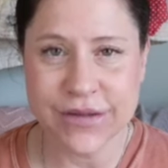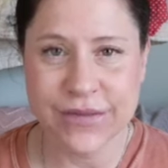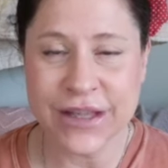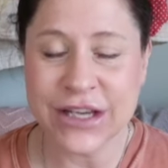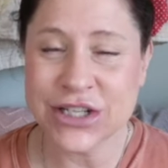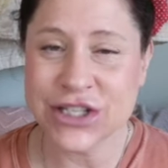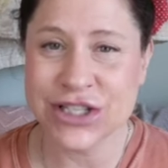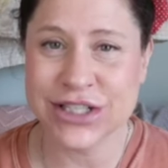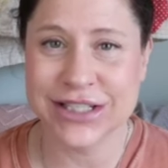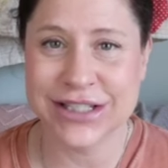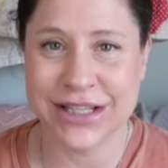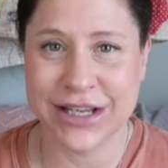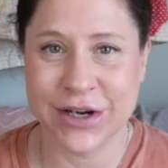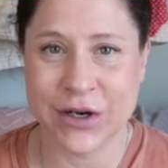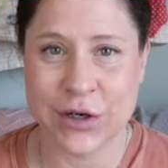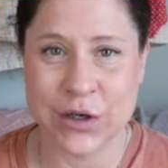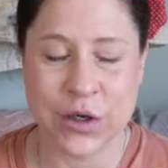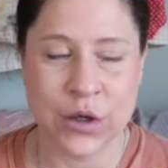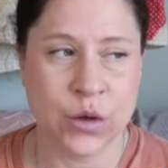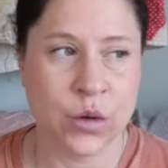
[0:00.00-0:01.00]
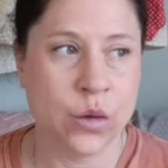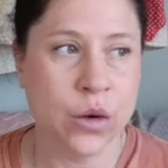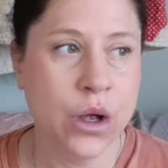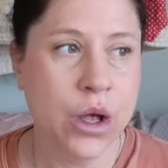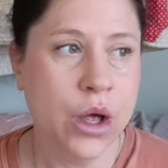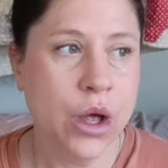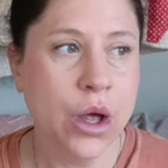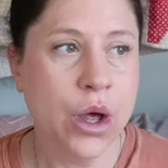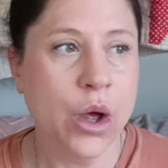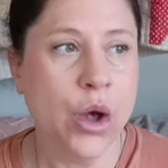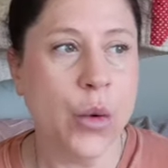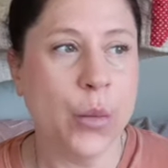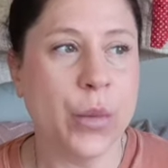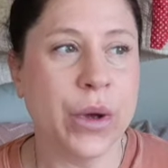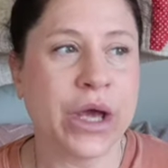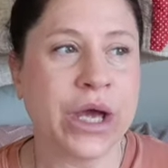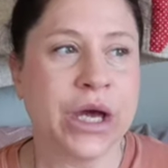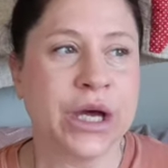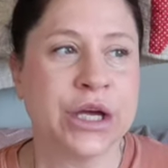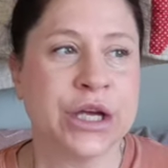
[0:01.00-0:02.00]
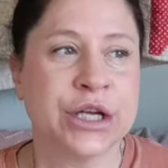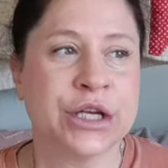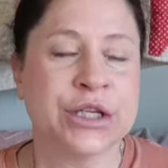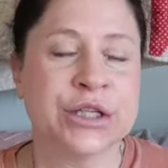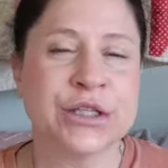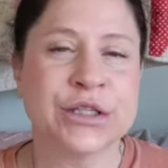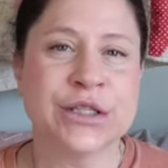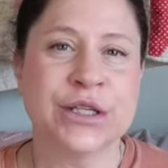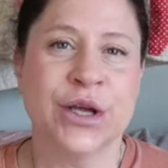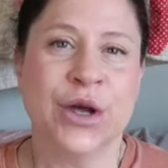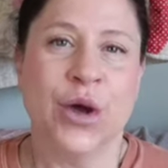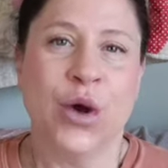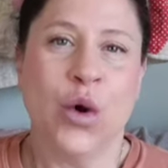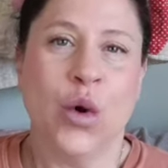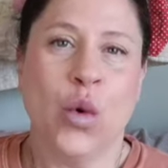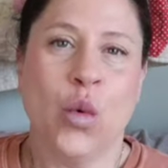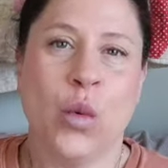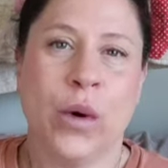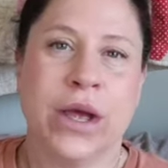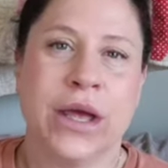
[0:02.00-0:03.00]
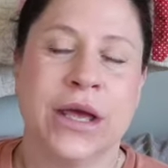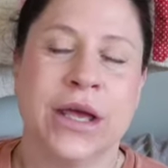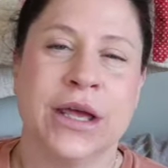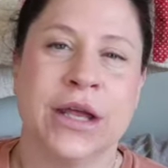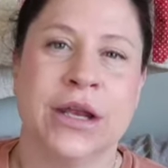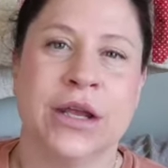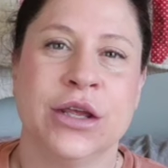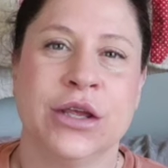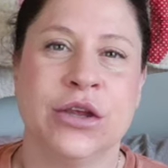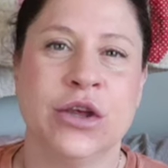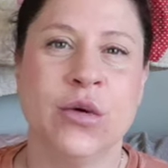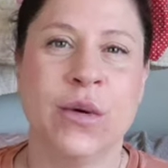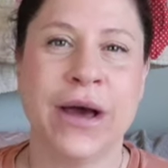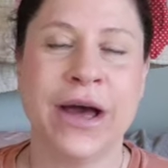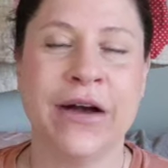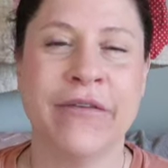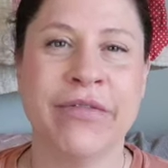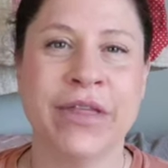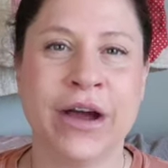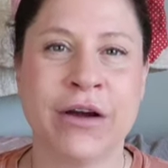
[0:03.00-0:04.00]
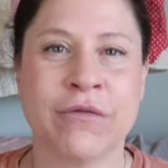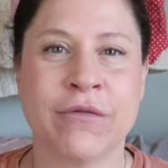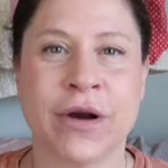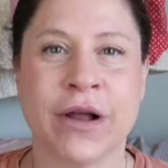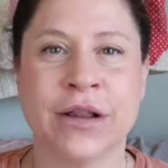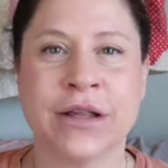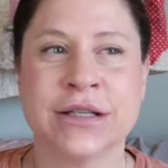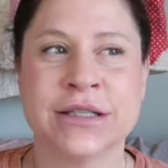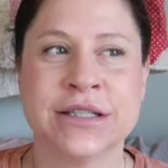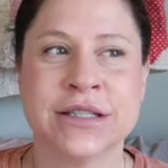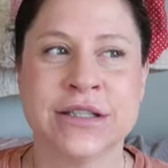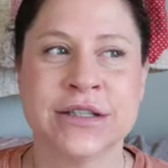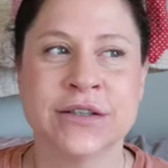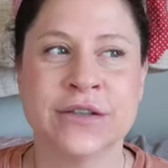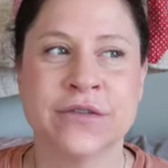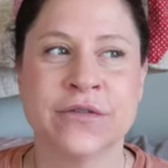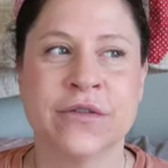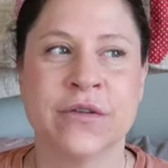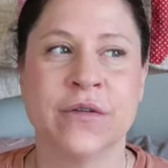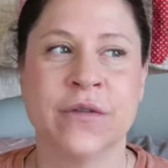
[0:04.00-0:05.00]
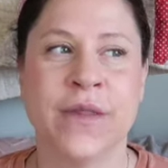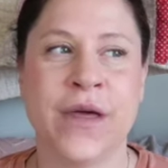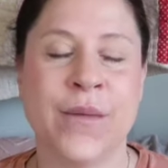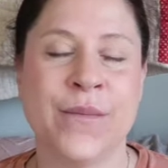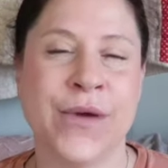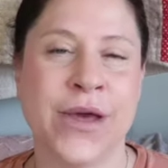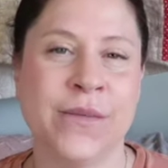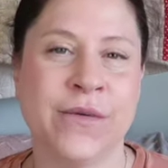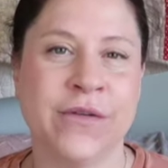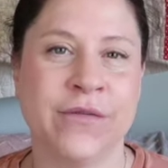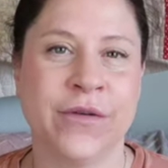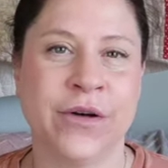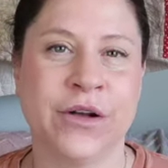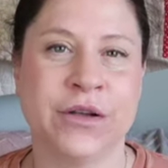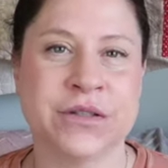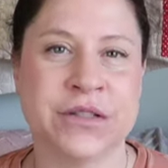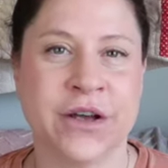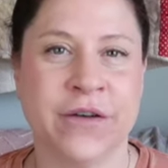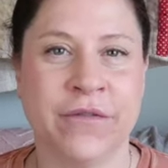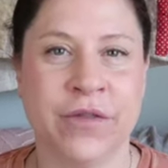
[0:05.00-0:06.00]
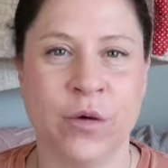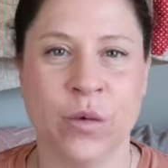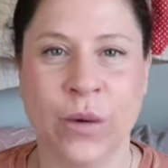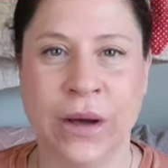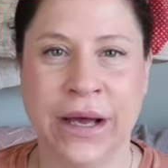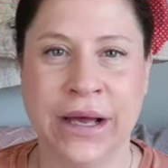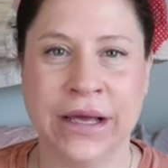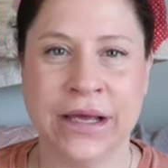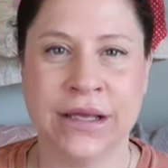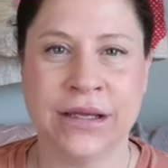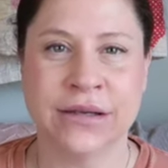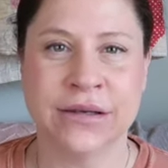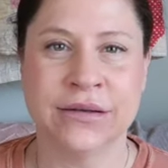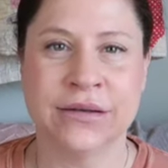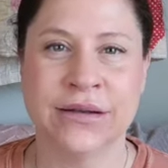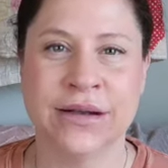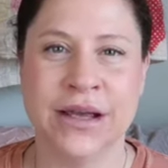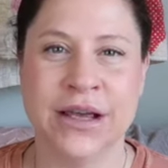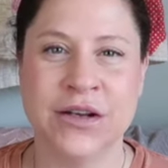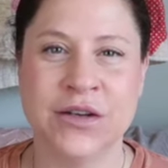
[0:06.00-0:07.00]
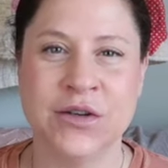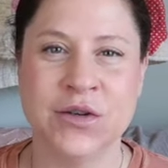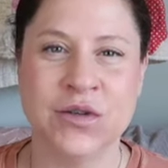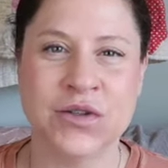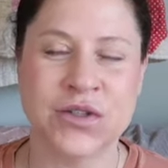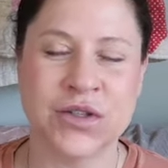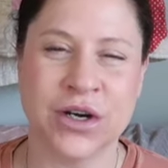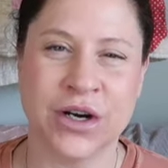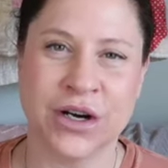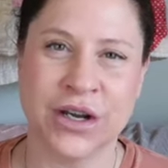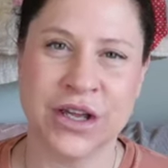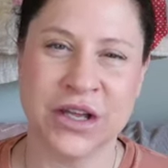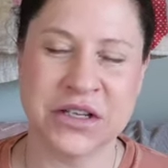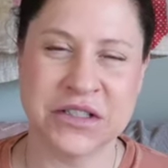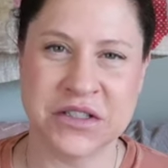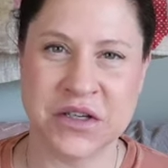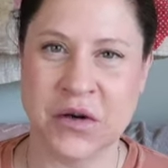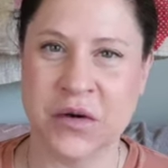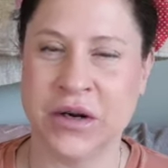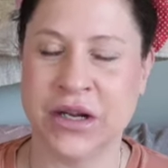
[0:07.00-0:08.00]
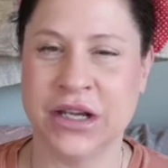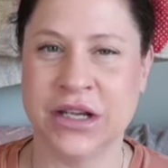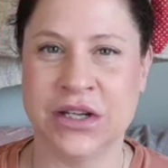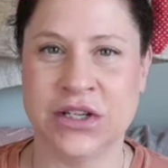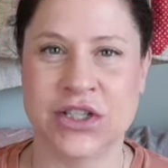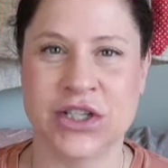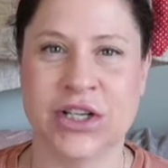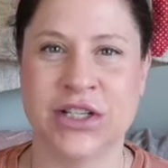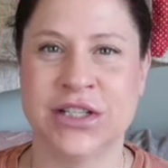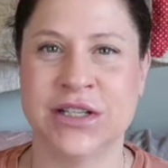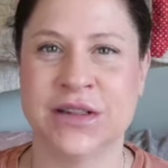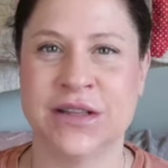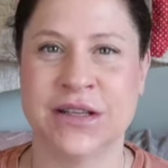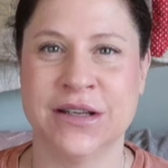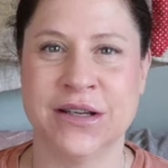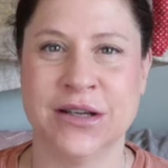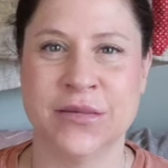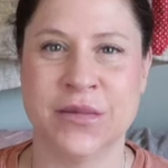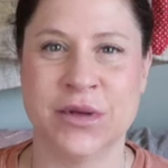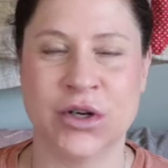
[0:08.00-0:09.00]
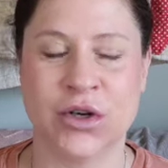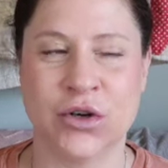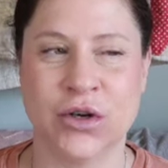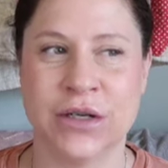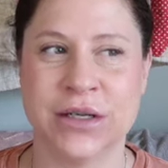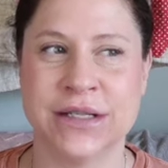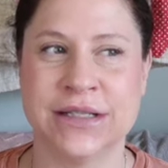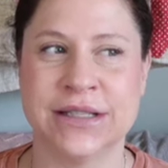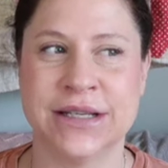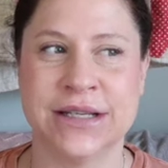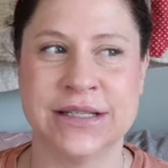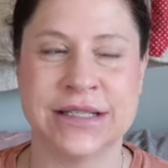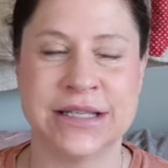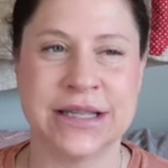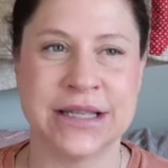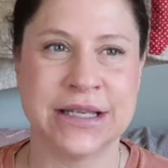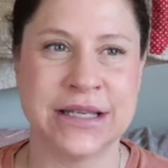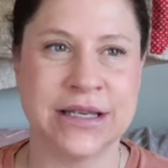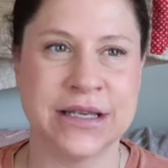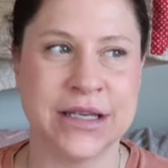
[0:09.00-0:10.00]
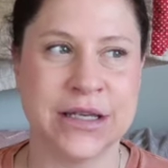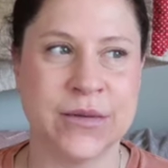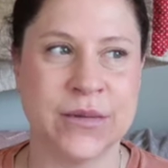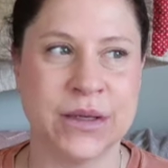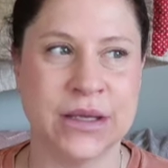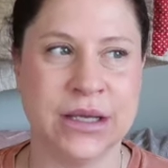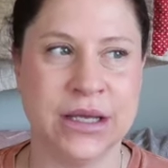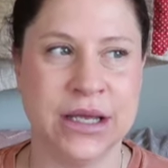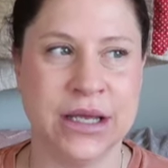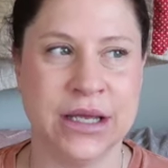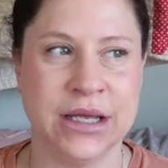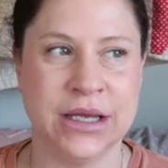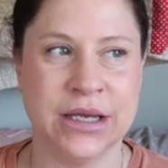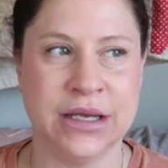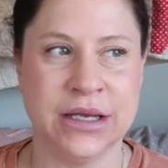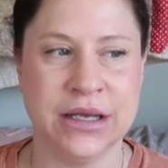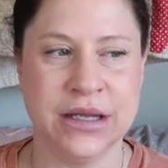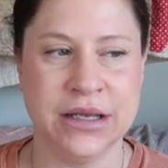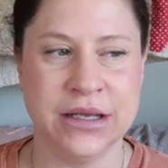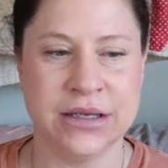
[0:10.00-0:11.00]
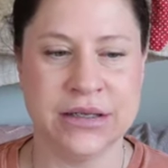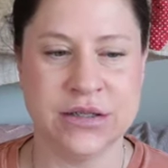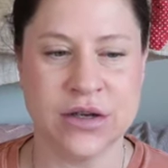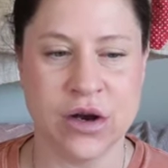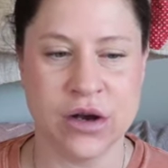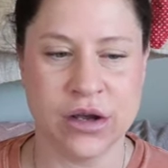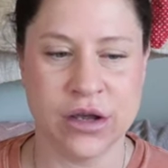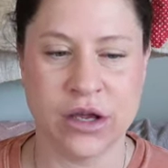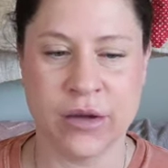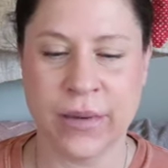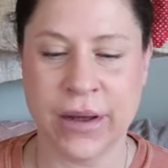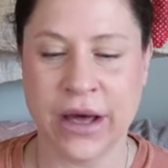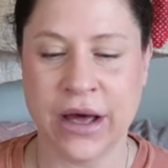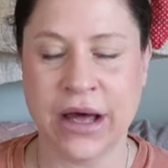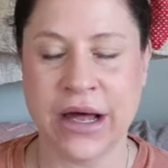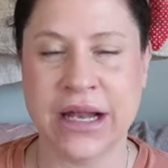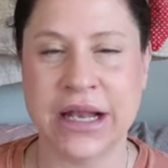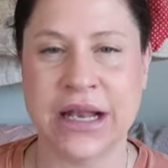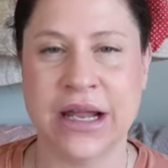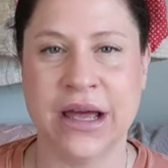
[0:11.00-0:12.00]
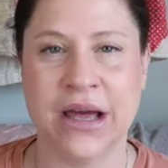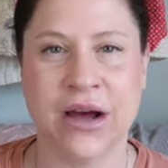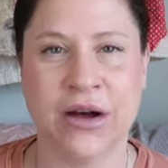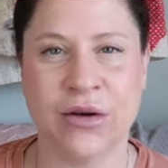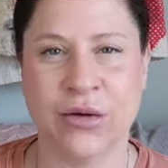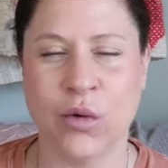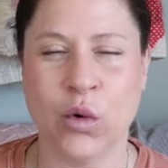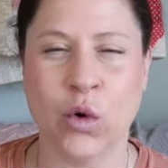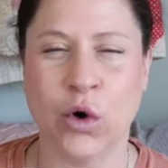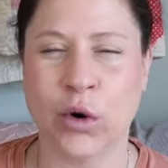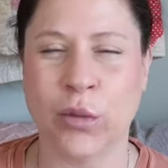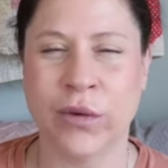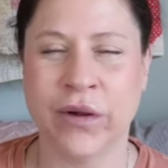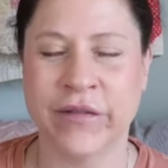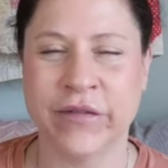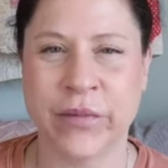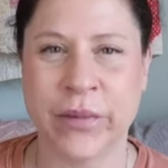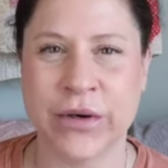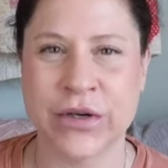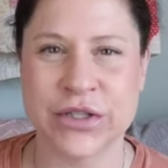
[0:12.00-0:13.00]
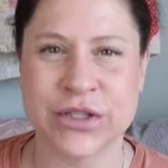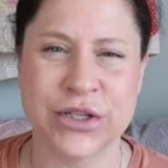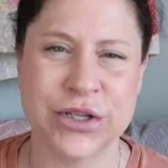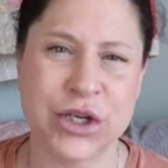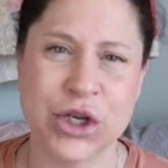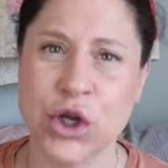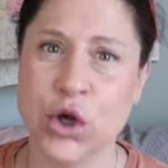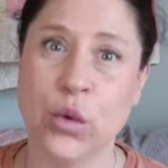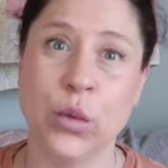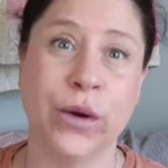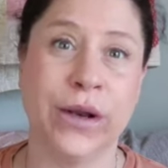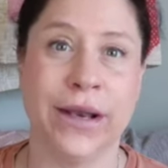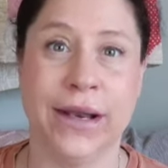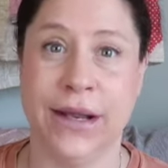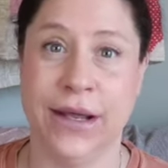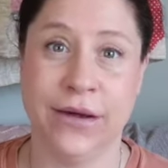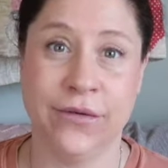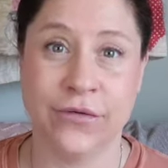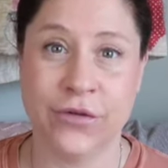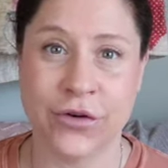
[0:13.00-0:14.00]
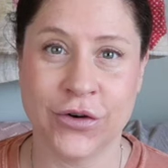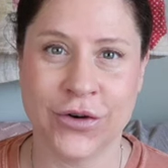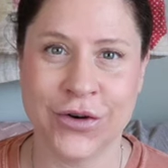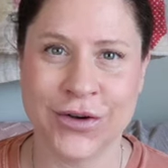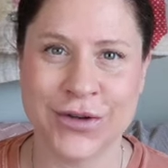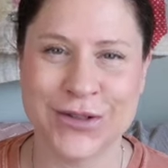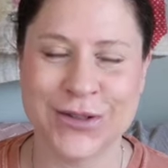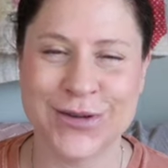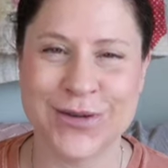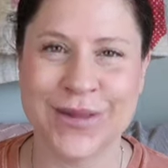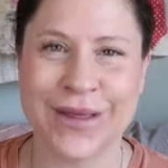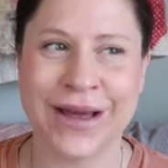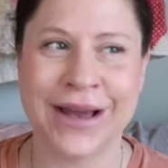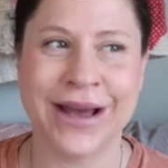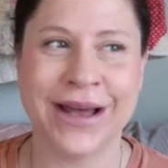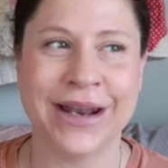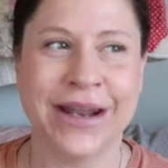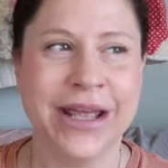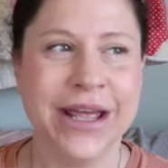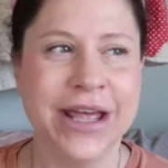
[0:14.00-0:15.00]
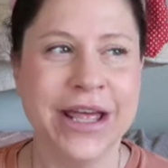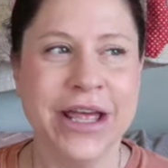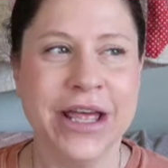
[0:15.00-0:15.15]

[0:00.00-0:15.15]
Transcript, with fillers: That should scare you, because when you have that relative that maybe falls off the wagon and you start condoning and judging them and criticizing them and, and, and talking about how, how horrible of a person, you would never do that.